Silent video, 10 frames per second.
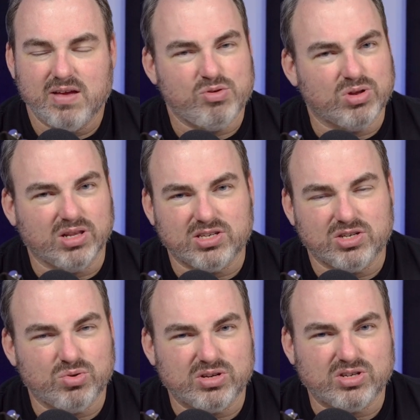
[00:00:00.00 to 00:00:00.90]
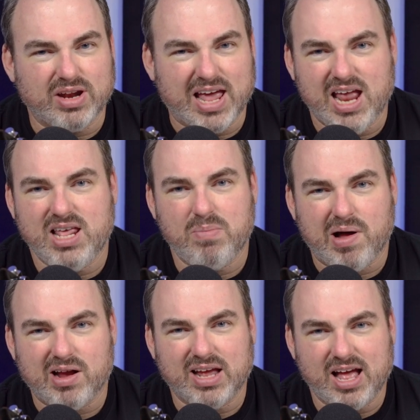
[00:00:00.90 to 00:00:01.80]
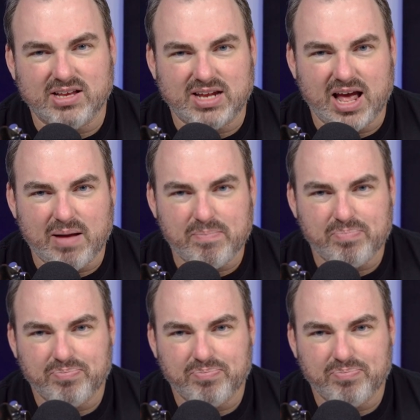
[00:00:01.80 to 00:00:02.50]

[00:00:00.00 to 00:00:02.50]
You can listen to us on any podcast app